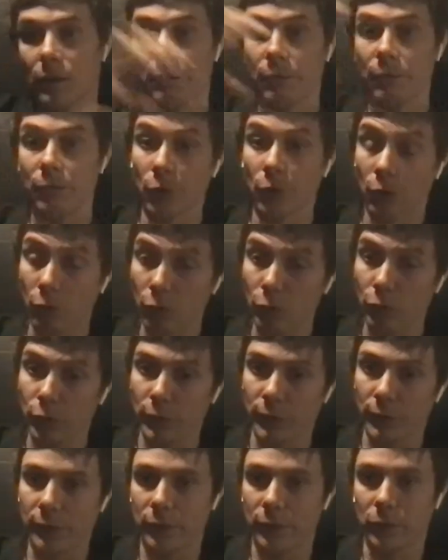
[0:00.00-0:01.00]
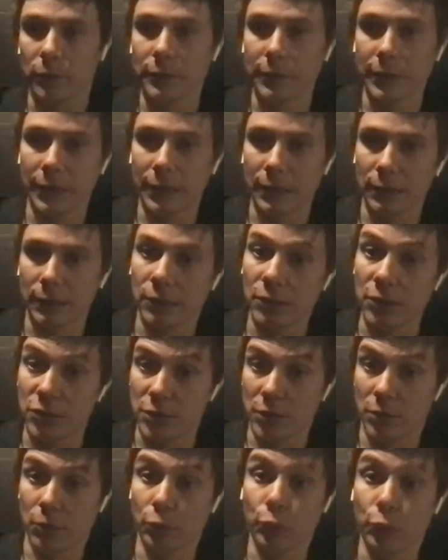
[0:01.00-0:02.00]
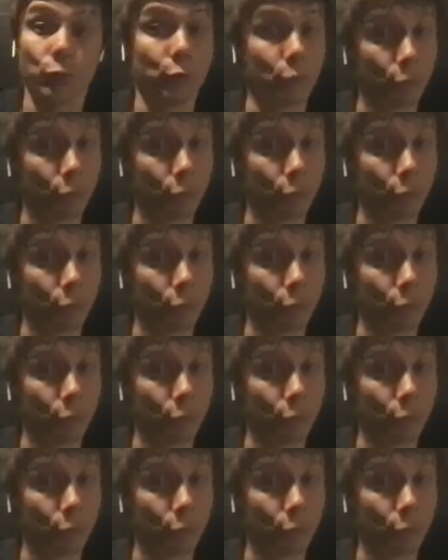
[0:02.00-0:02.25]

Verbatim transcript: for all your internal data, in general, you do